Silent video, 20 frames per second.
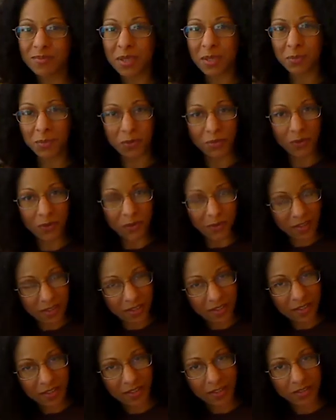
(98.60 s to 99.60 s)
People go to
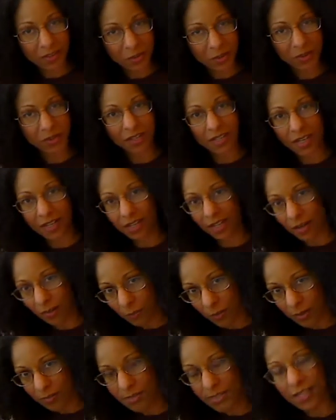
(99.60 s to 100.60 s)
the
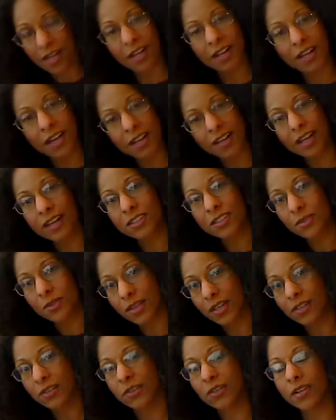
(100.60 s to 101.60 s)
Twitter.com website, and that's where
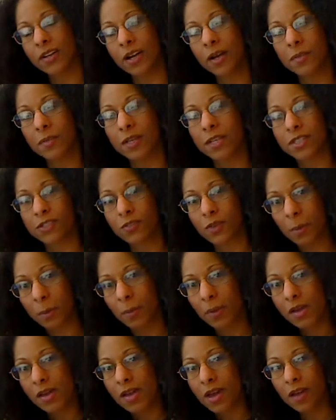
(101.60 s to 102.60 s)
they do their updates
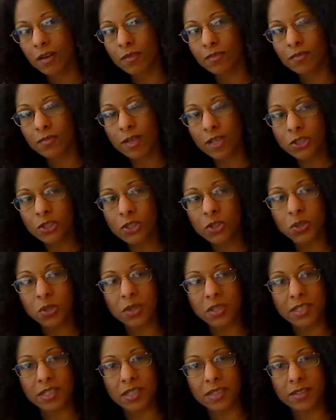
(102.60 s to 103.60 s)
from.
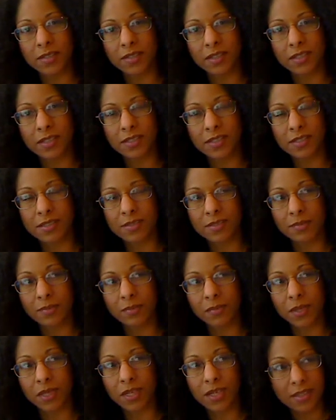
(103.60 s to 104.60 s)
Eventually, this
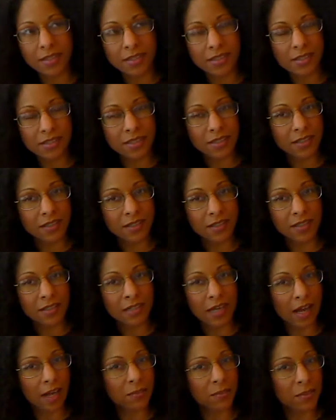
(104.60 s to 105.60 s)
begins to
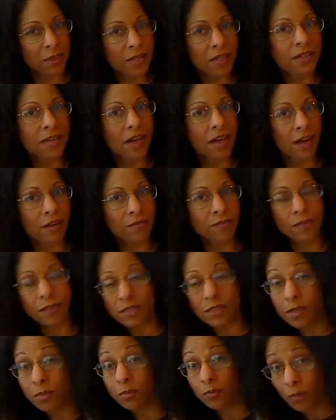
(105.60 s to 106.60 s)
not be enough
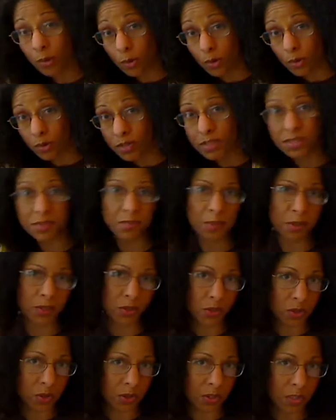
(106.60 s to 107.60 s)
for some folks,
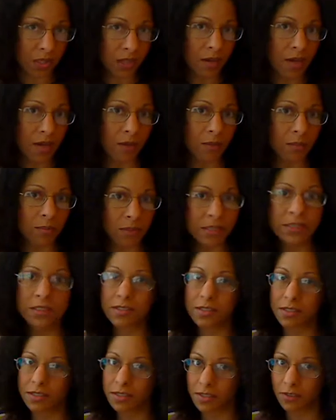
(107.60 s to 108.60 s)
especially
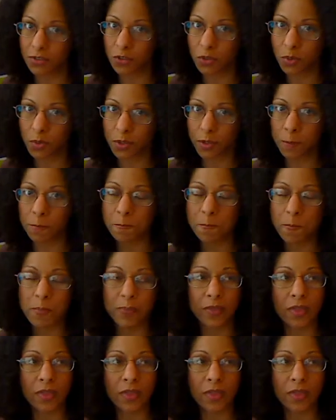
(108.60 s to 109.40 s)
businesses on Twitter,